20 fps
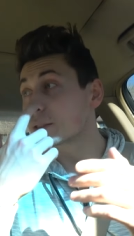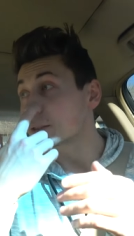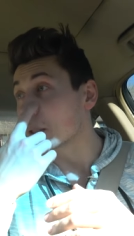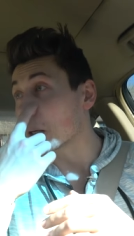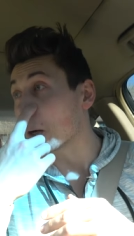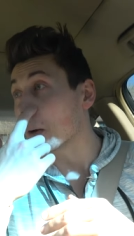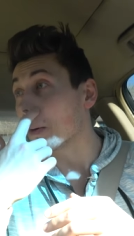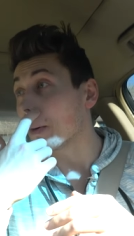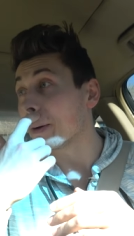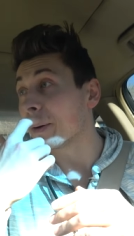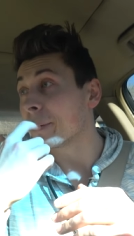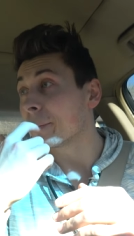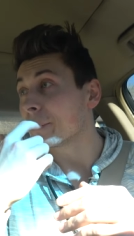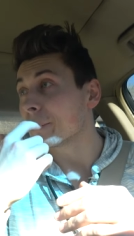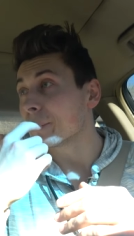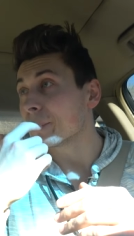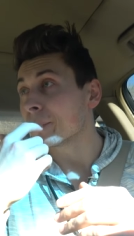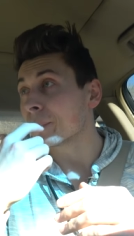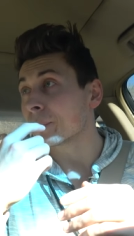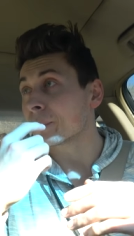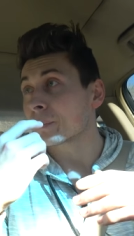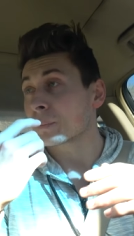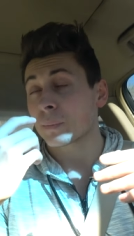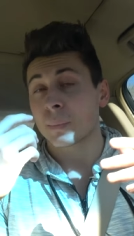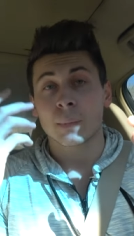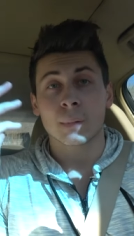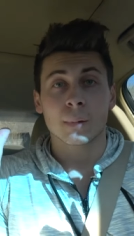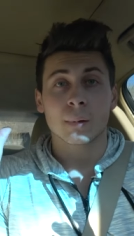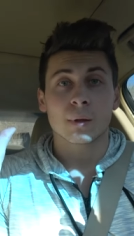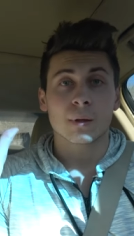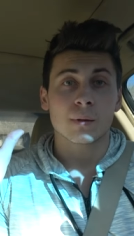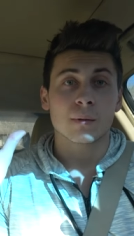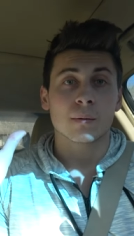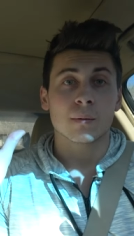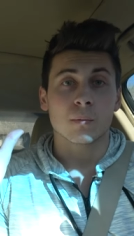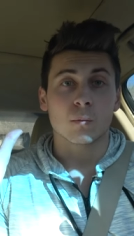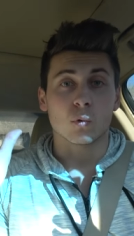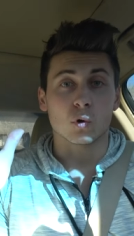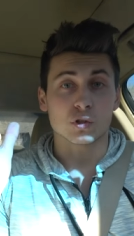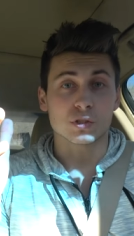So
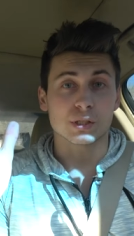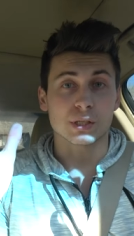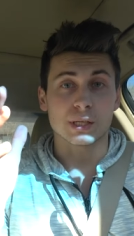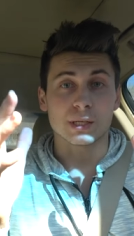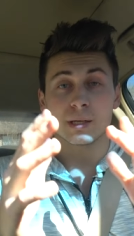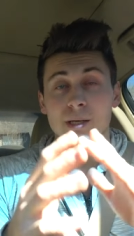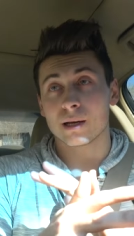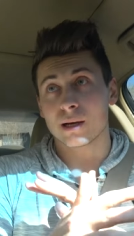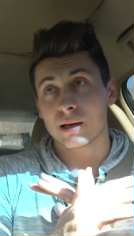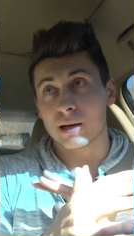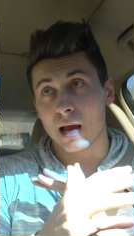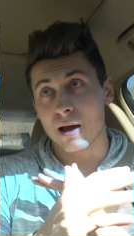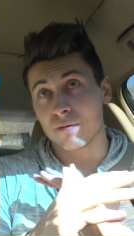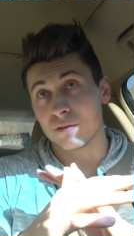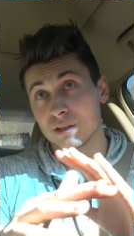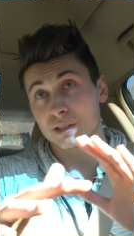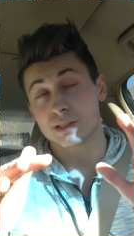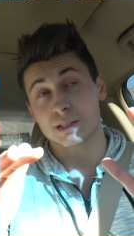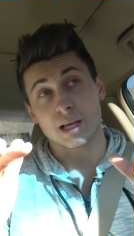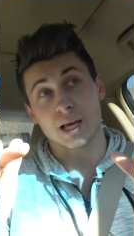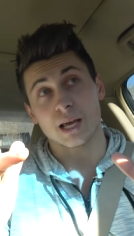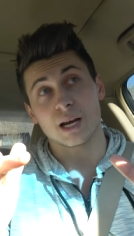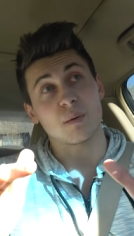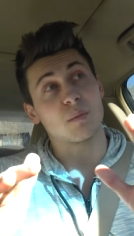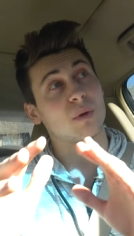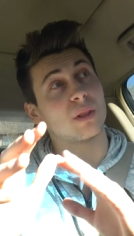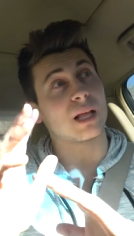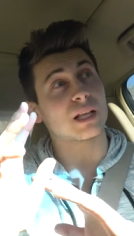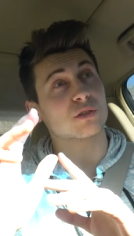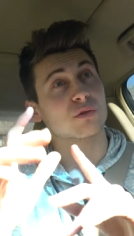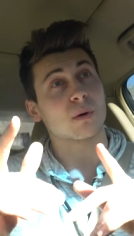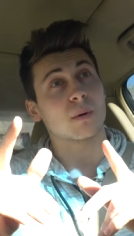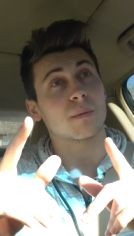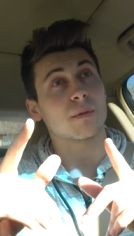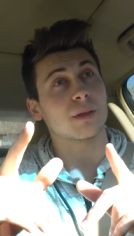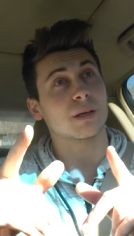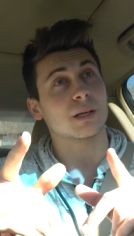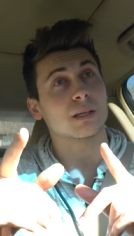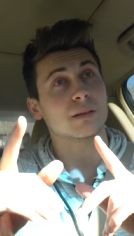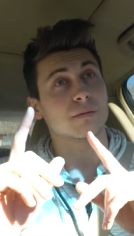we'll see. Haven't decided, but that's what
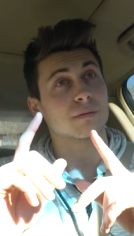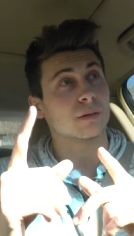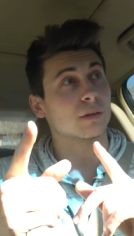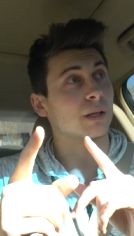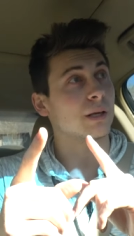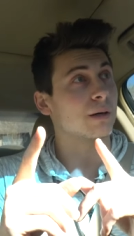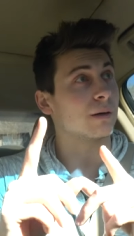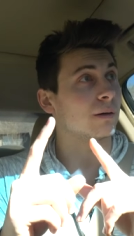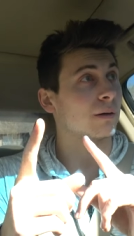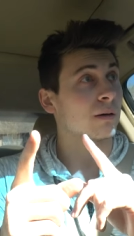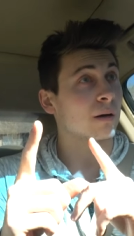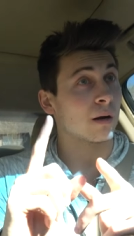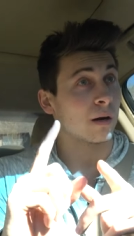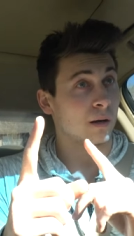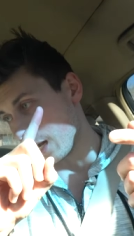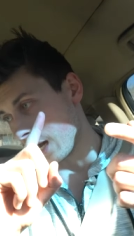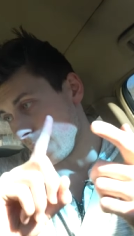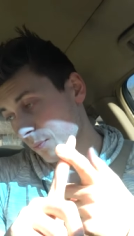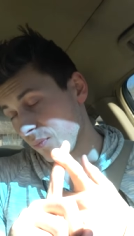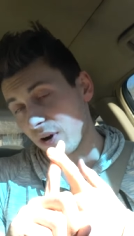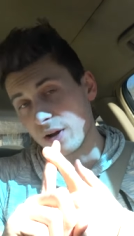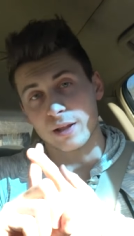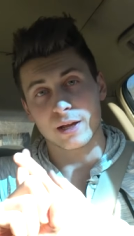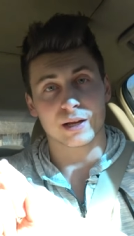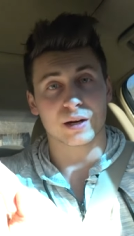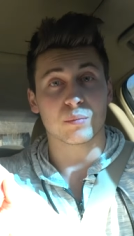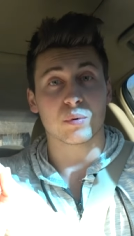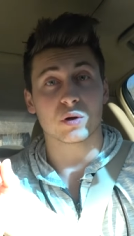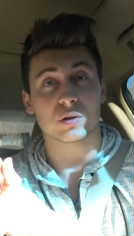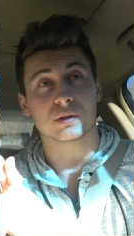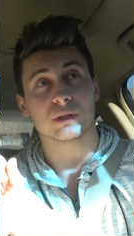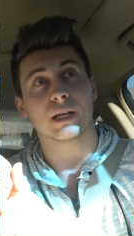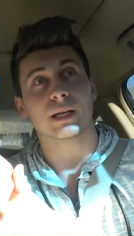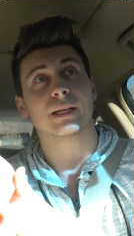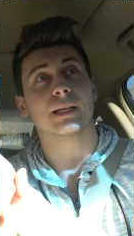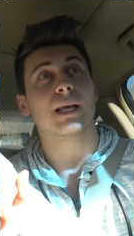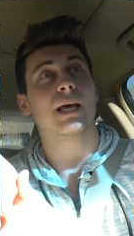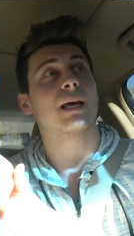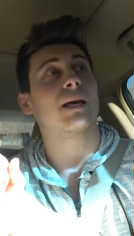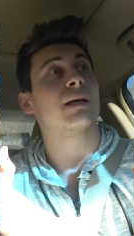I'm thinking for later. I'm probably not gonna post
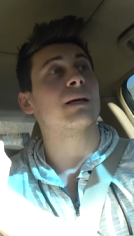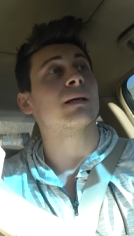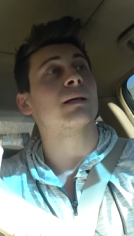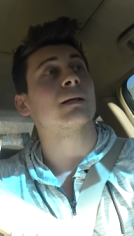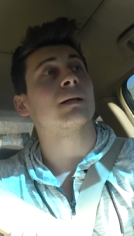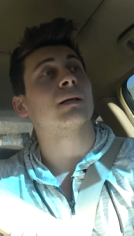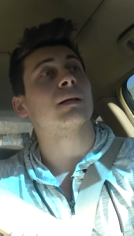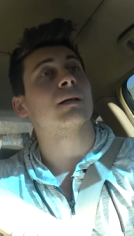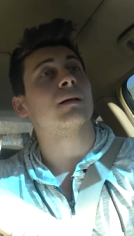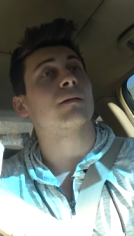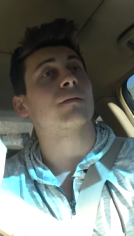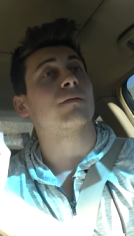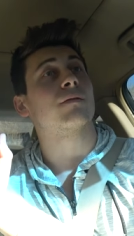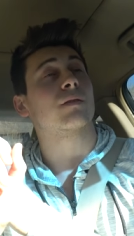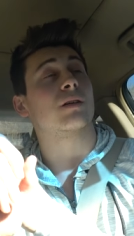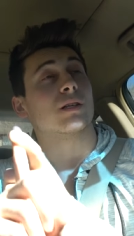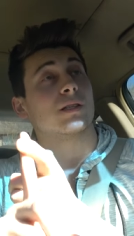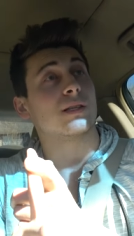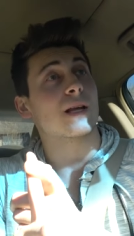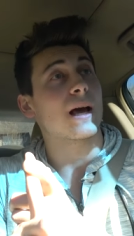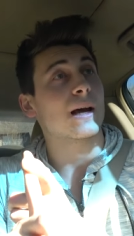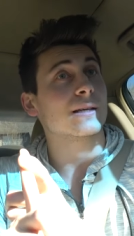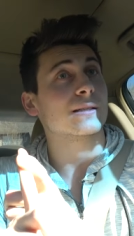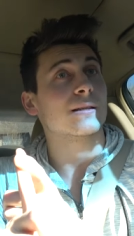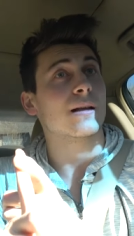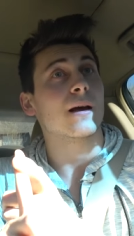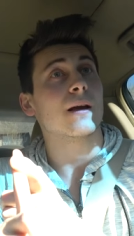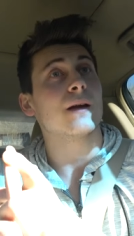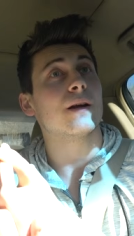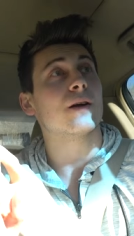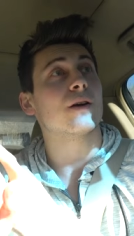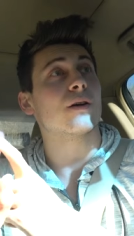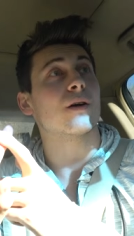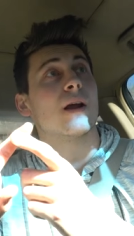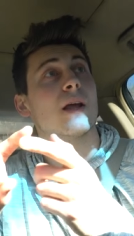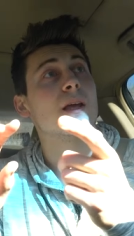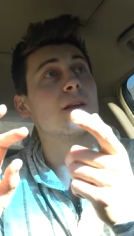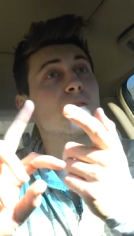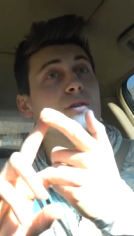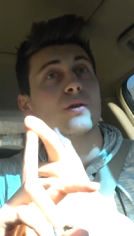leg day because Zach's not here,
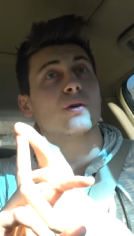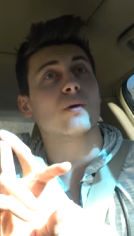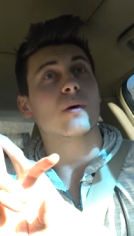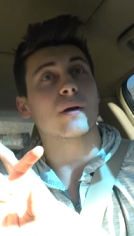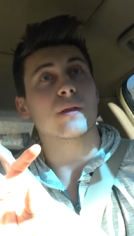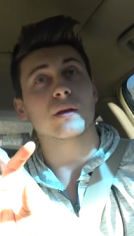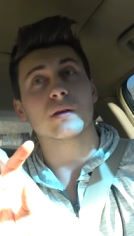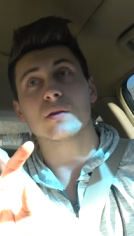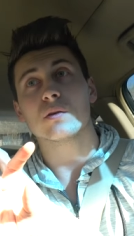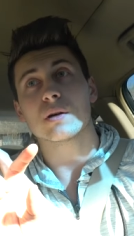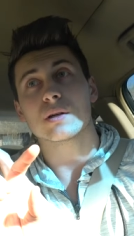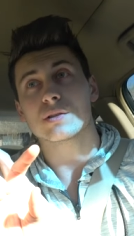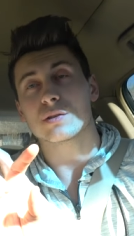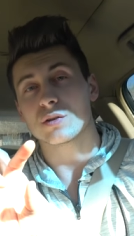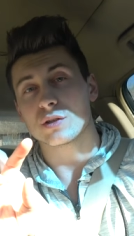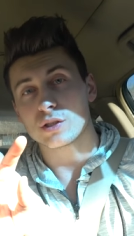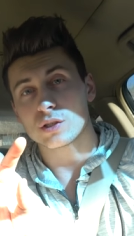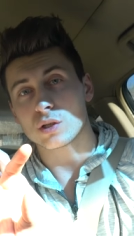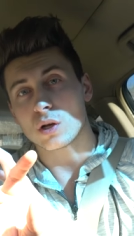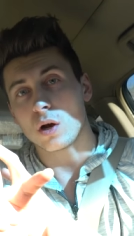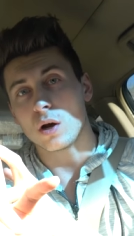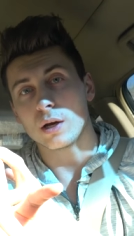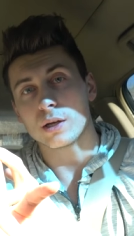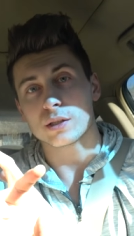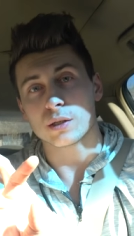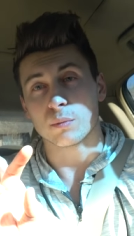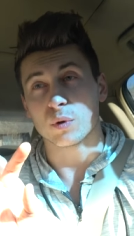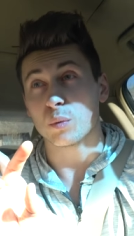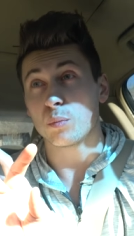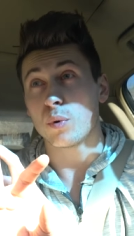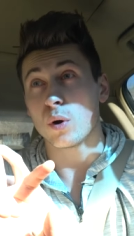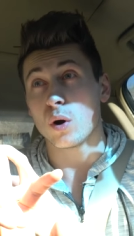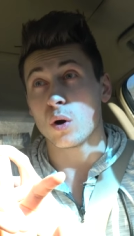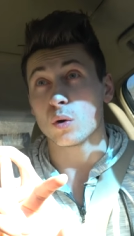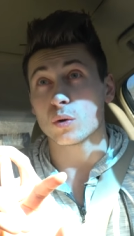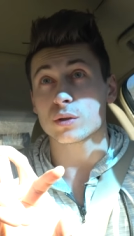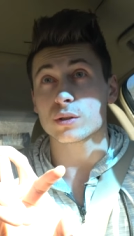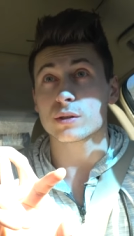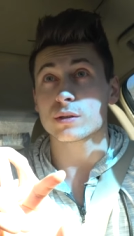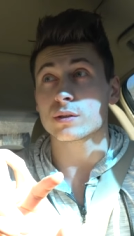and two, I think you guys already saw it, so I'm gonna
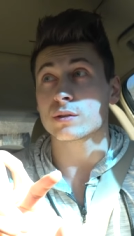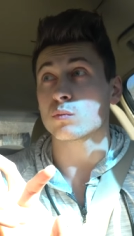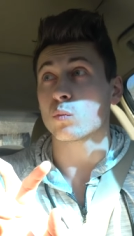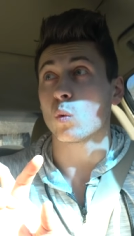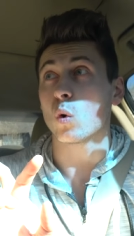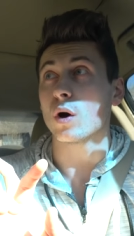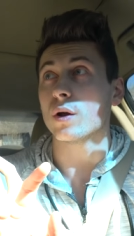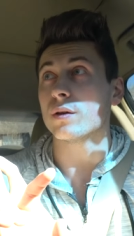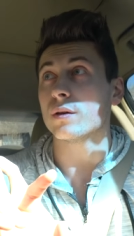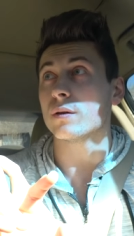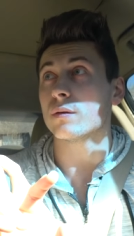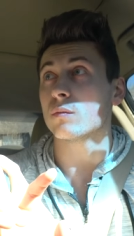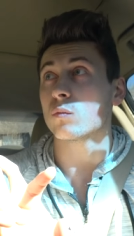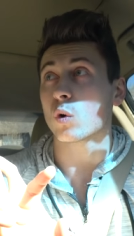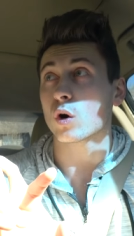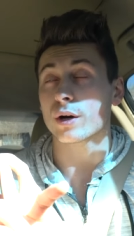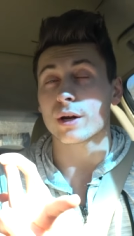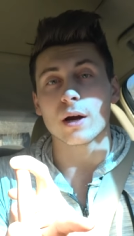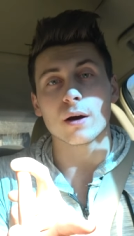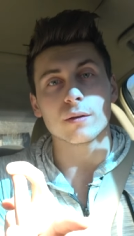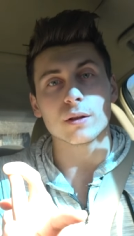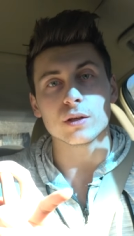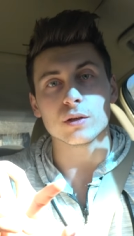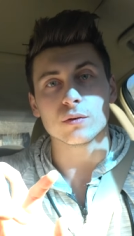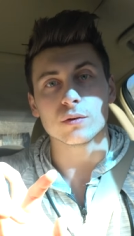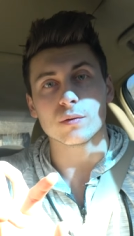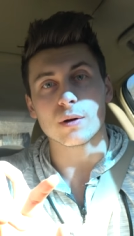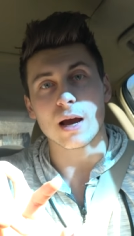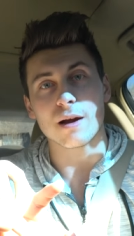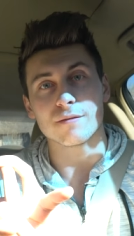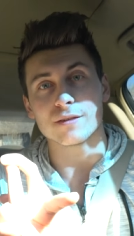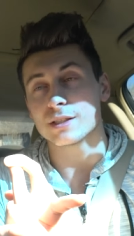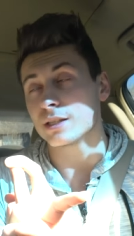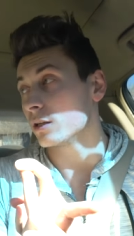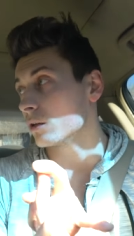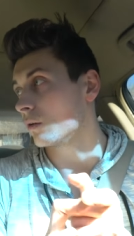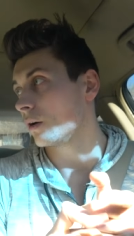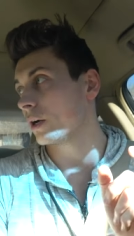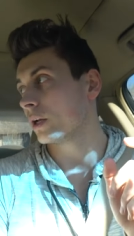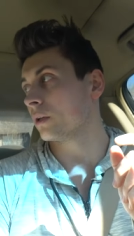post one workout that you haven't
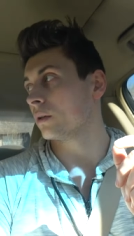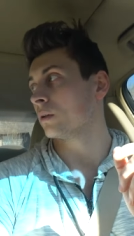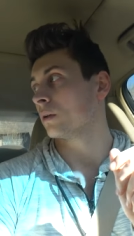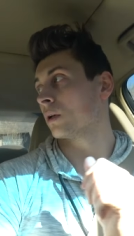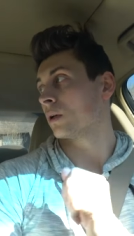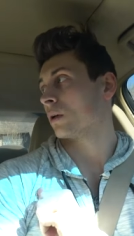seen already.